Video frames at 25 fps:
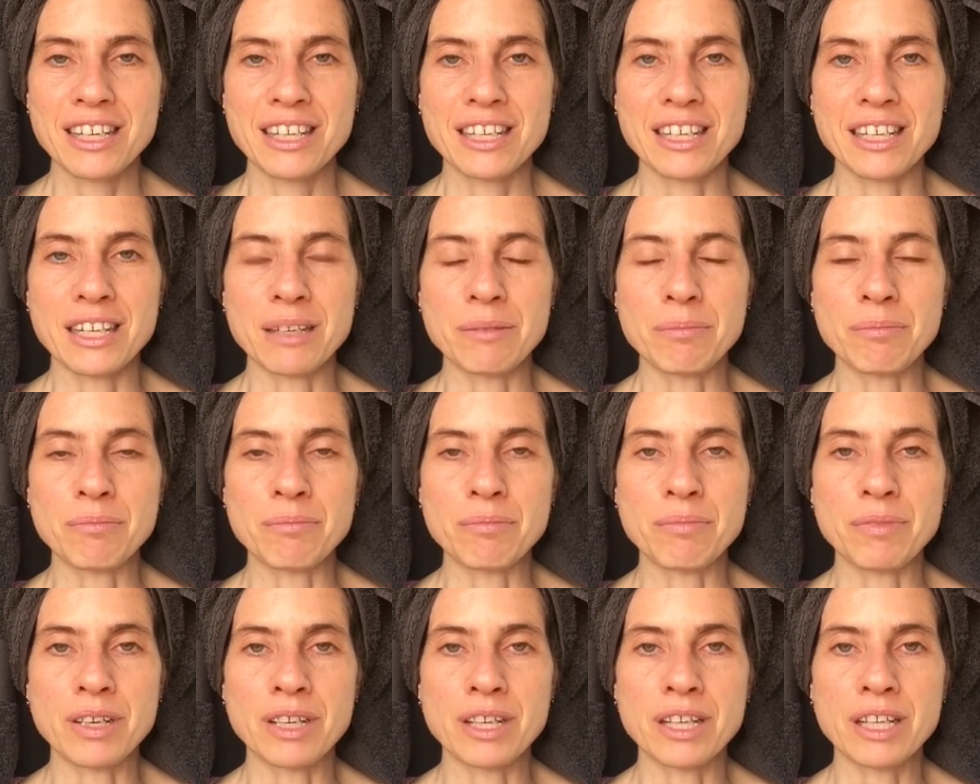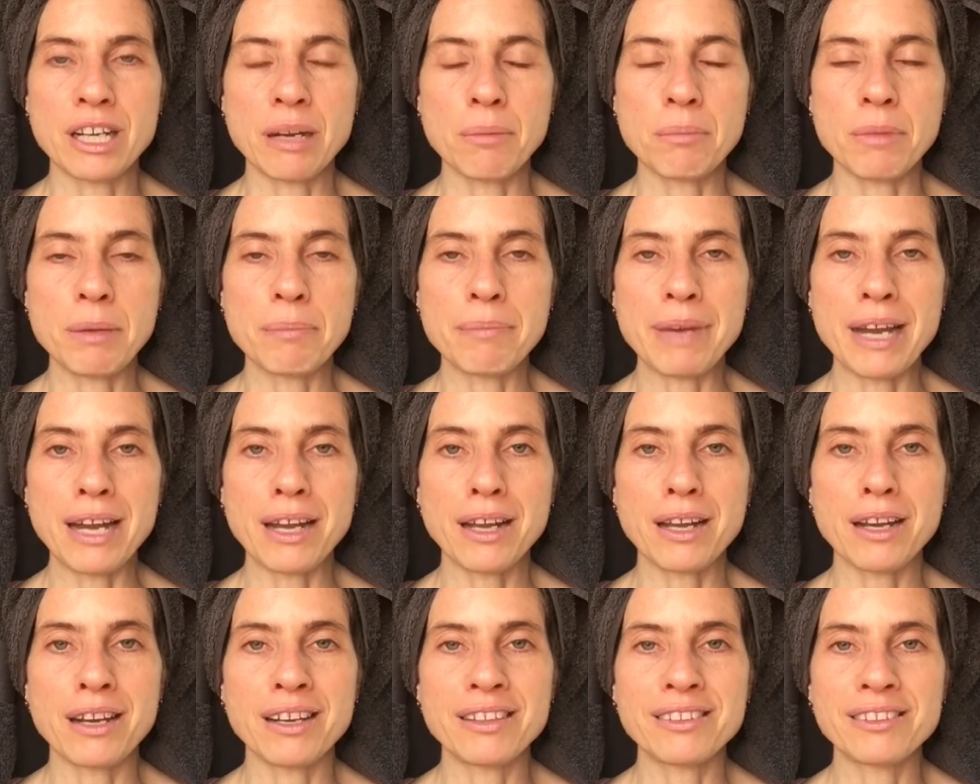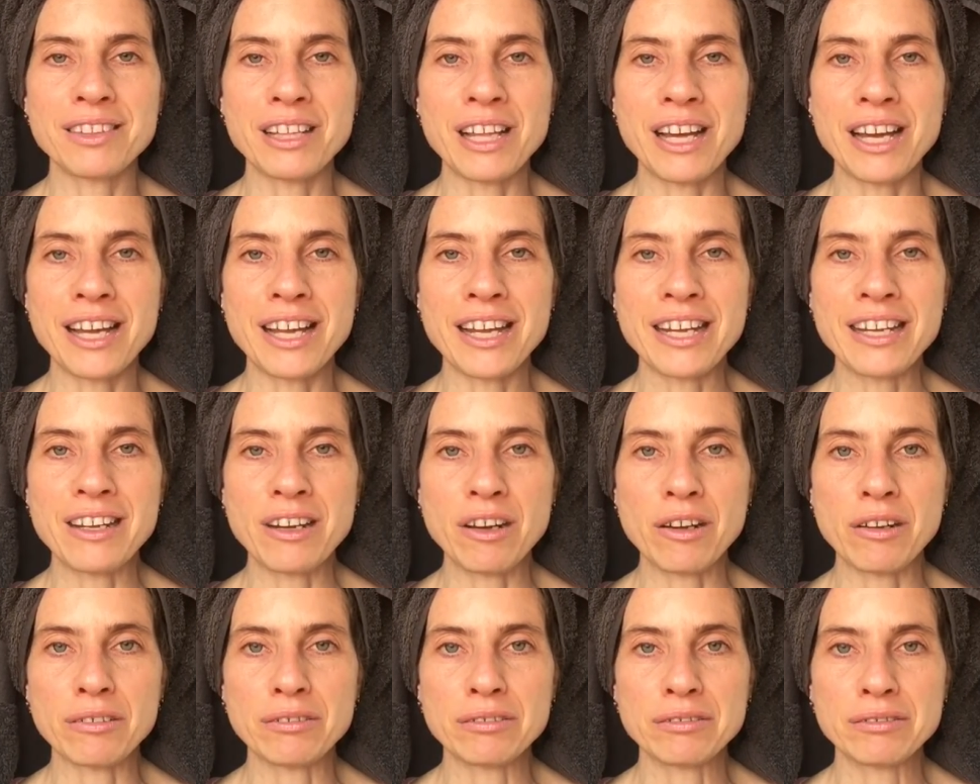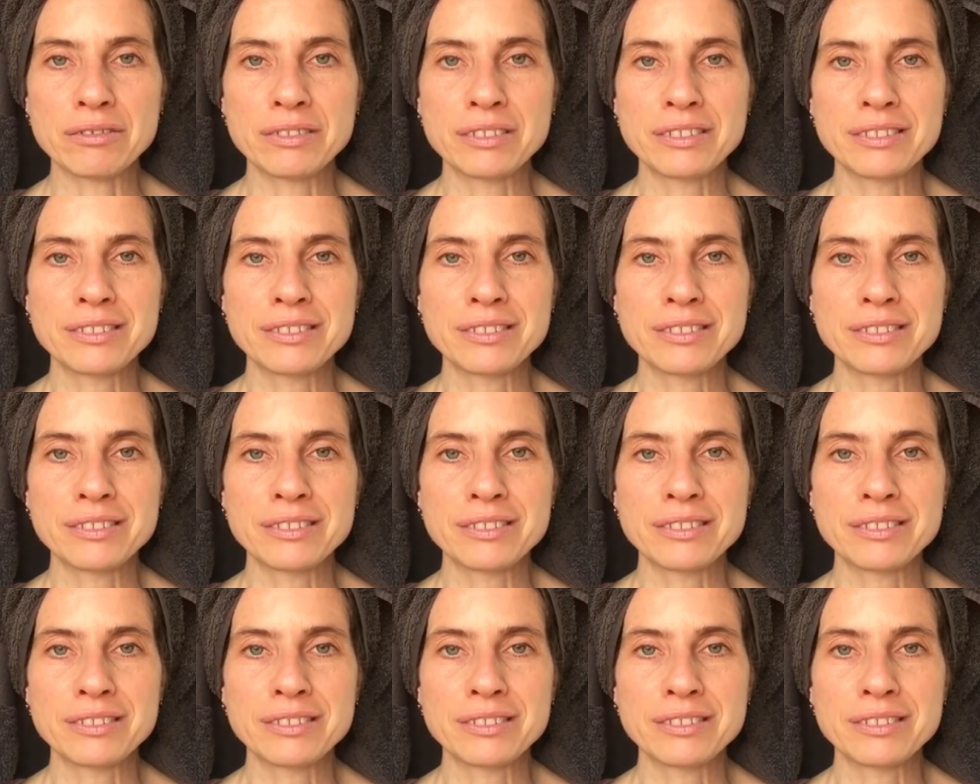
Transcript: I'm coming back online. I'll